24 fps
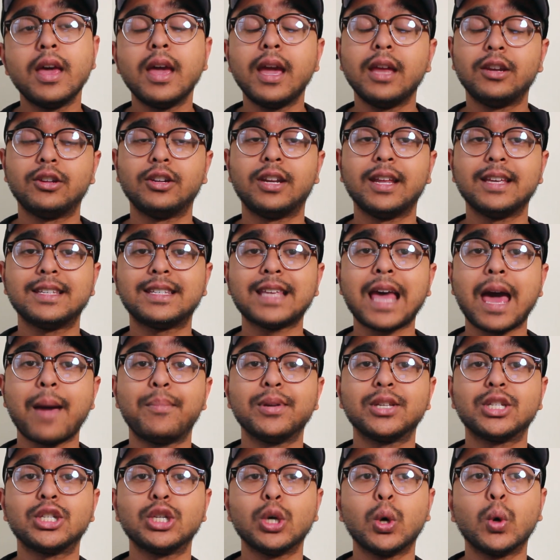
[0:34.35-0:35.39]
in today's
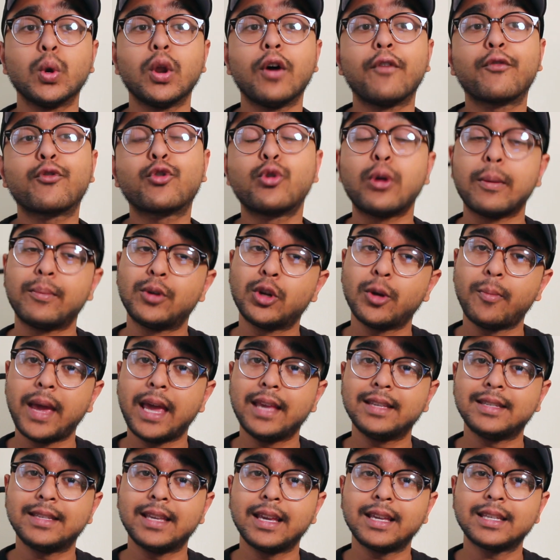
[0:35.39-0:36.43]
episode of
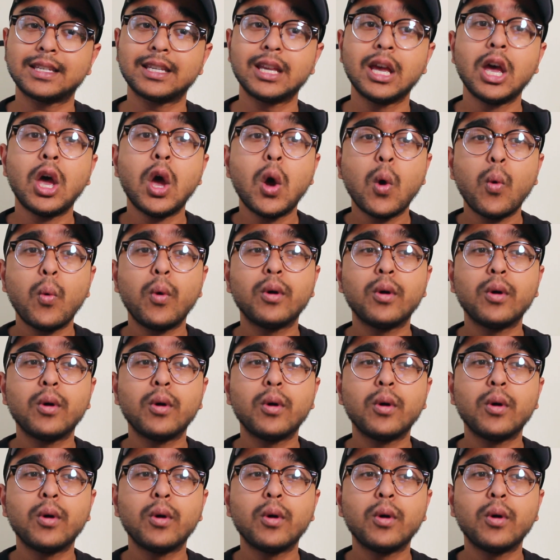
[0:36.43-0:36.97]
CryptoBasics,